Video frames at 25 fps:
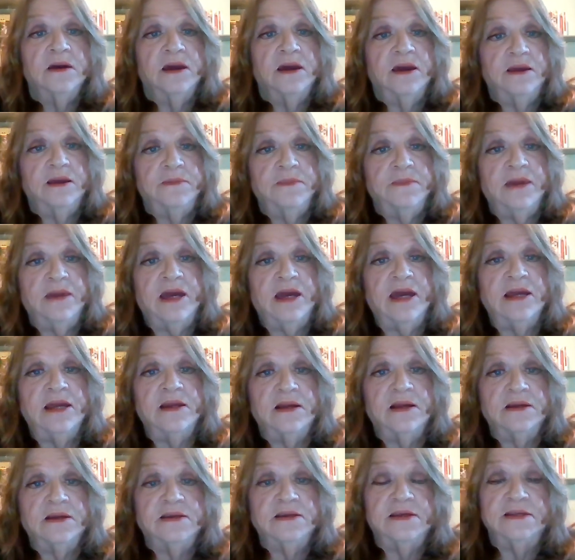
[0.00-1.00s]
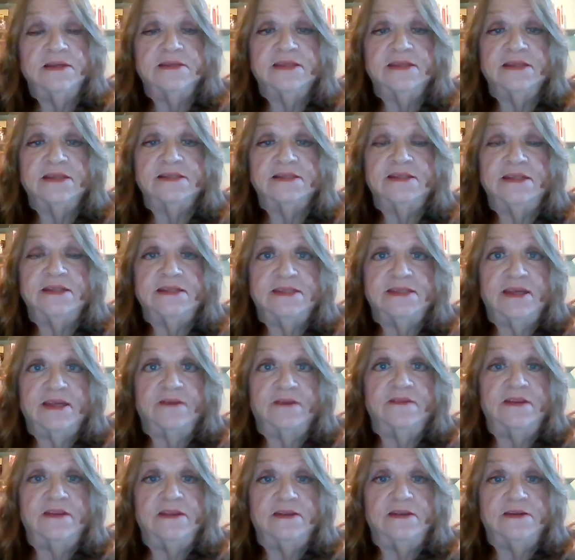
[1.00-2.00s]
In May
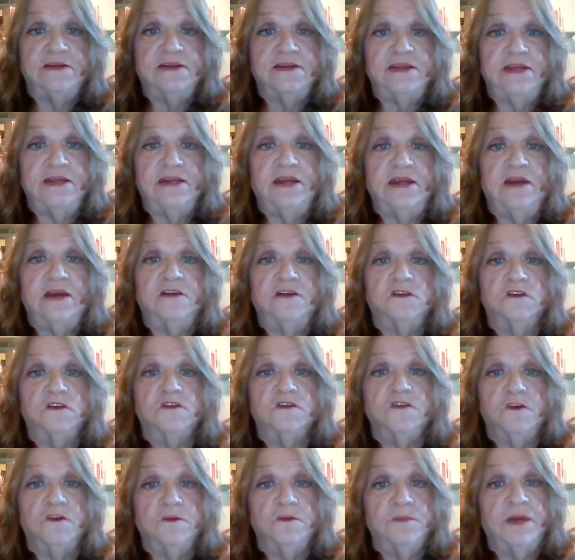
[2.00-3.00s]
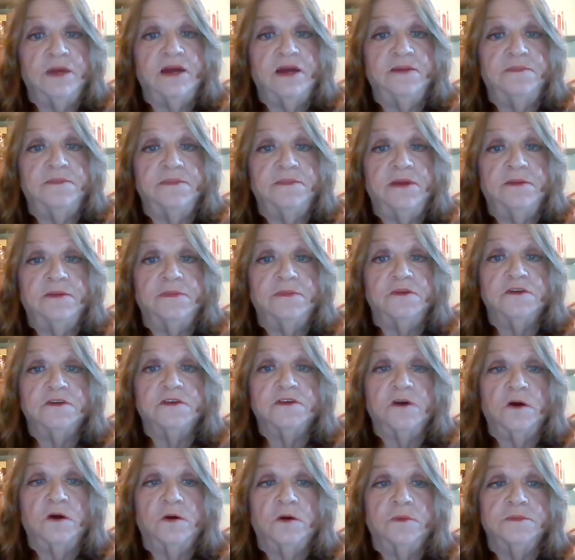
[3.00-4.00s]
1967, the teenagers who met in members'
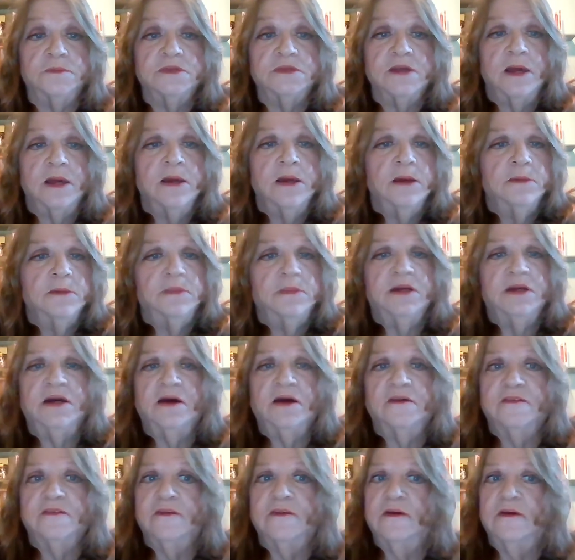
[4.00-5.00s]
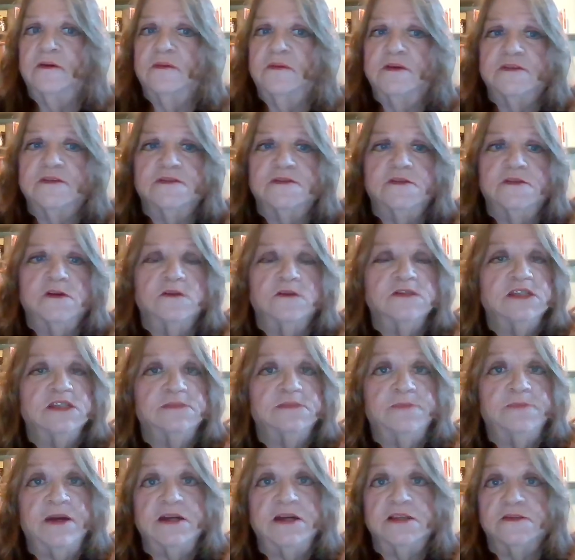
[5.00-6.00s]
homes because there was no
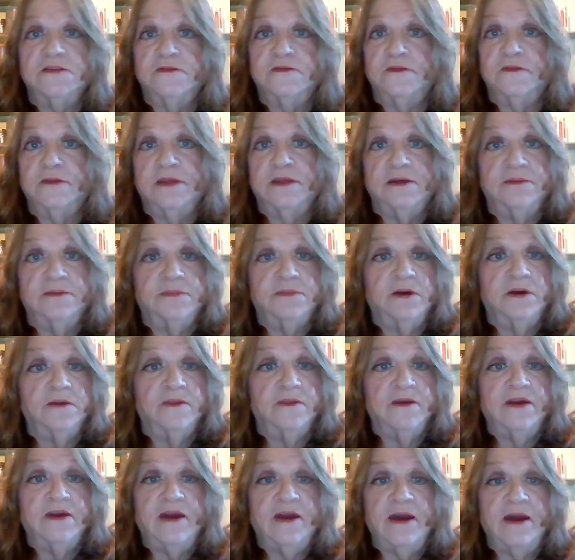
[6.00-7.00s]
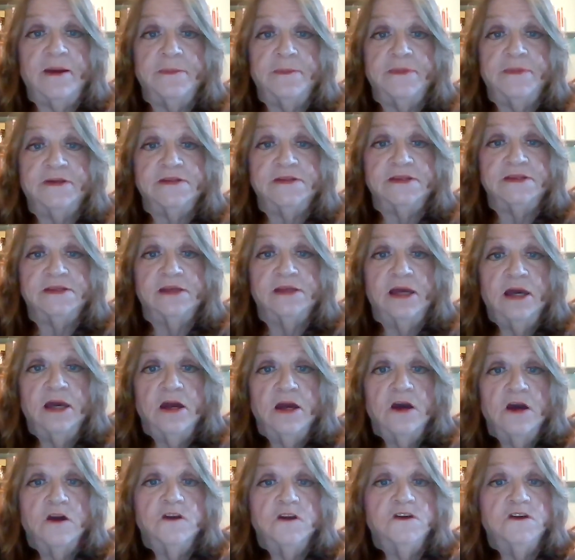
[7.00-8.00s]
space for them on the campus
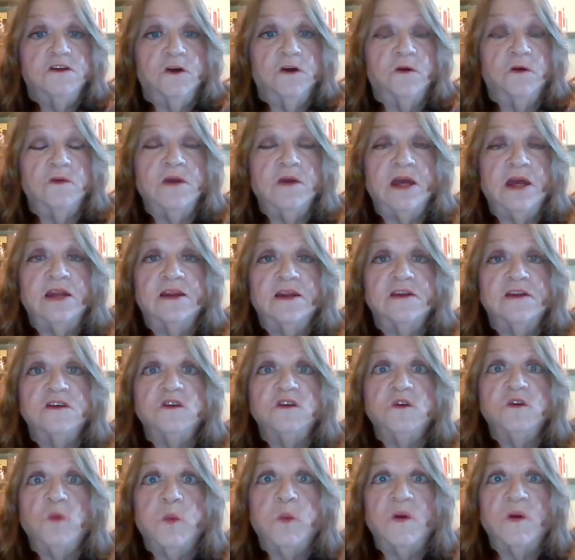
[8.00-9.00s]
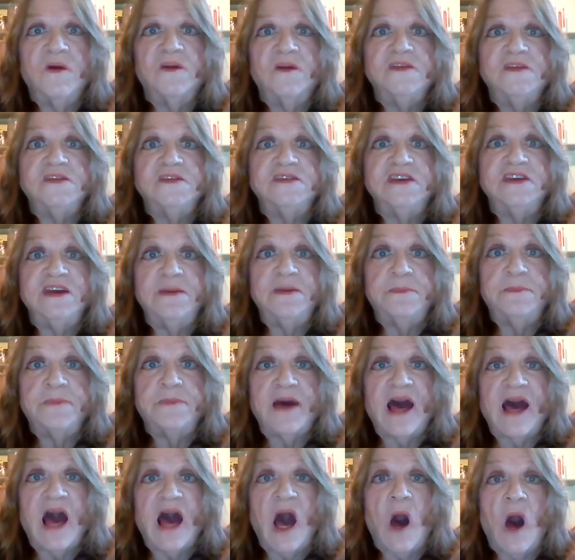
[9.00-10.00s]
donated 20
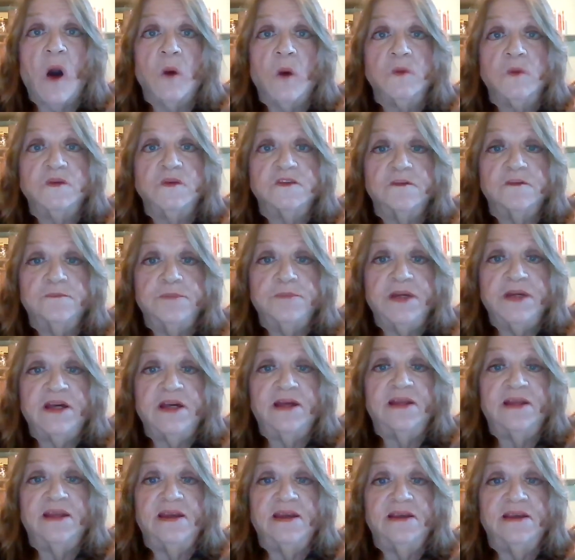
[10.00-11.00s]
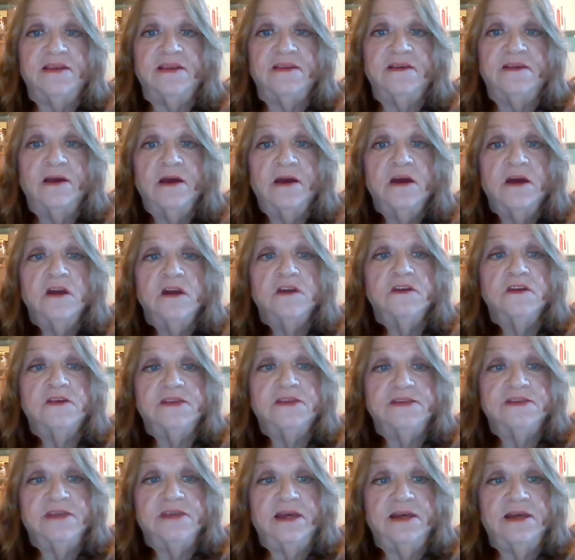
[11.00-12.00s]
pounds of pennies to
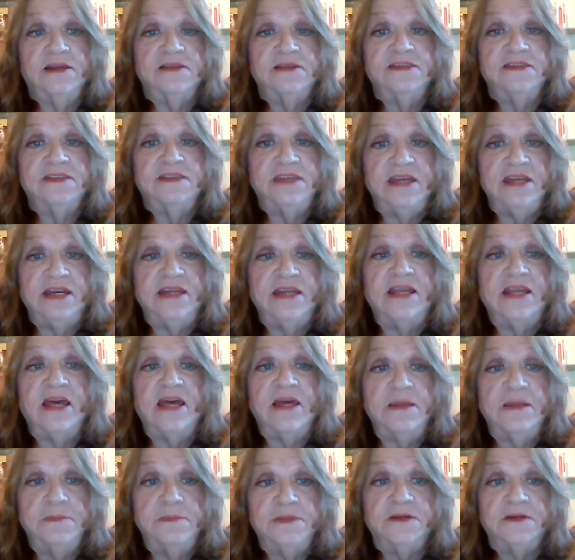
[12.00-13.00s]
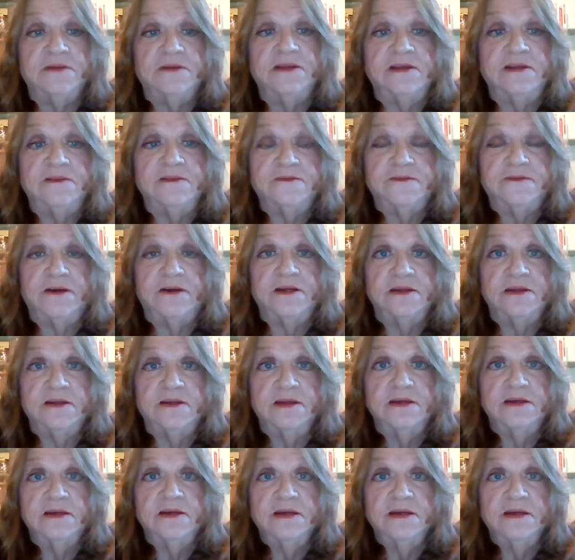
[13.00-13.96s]
set seed a building fund.